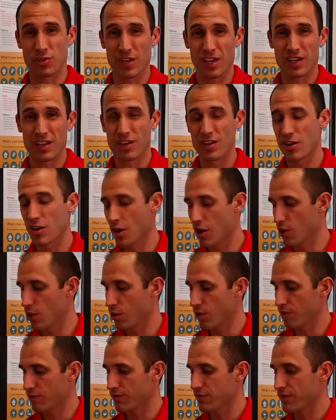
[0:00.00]
We can
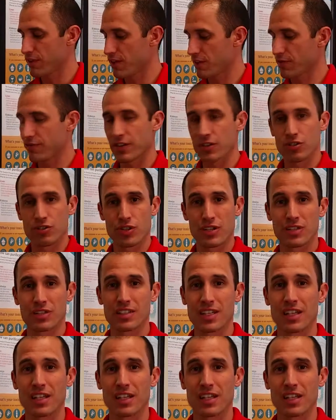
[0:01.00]
know if adrenal